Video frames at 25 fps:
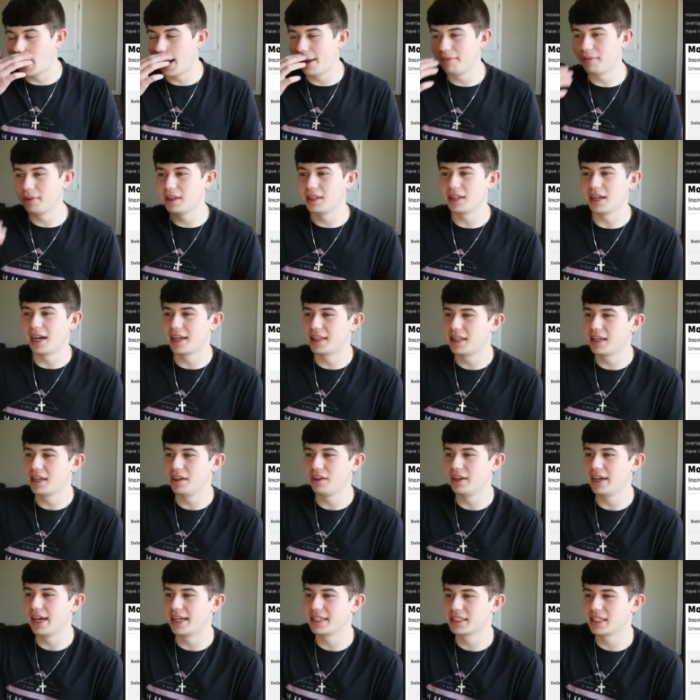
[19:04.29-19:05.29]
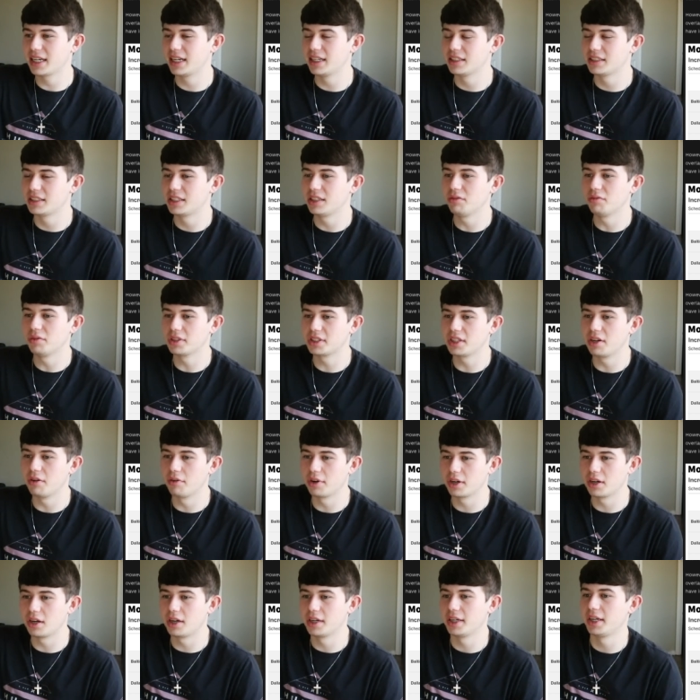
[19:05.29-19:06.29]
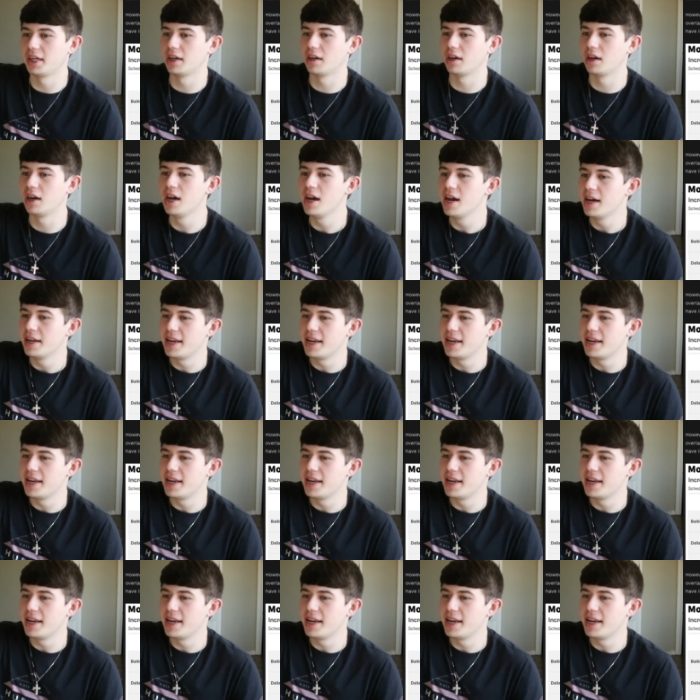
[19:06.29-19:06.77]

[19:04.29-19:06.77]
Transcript: I mean, I think you guys kind of see what's going on here.